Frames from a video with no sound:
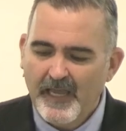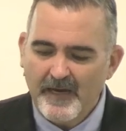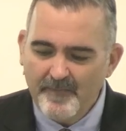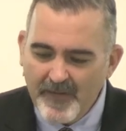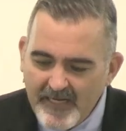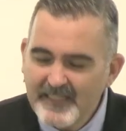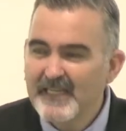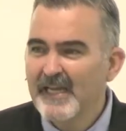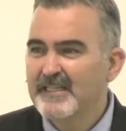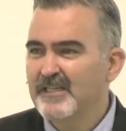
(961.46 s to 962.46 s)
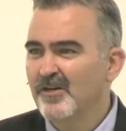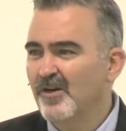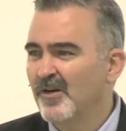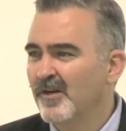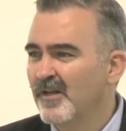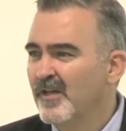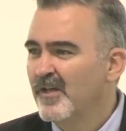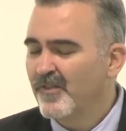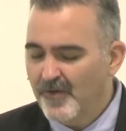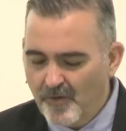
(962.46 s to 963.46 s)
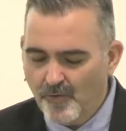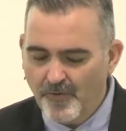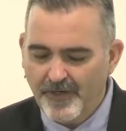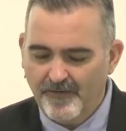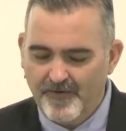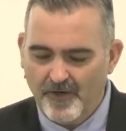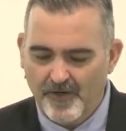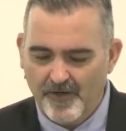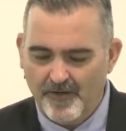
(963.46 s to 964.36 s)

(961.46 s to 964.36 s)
and meditating on the glory of God.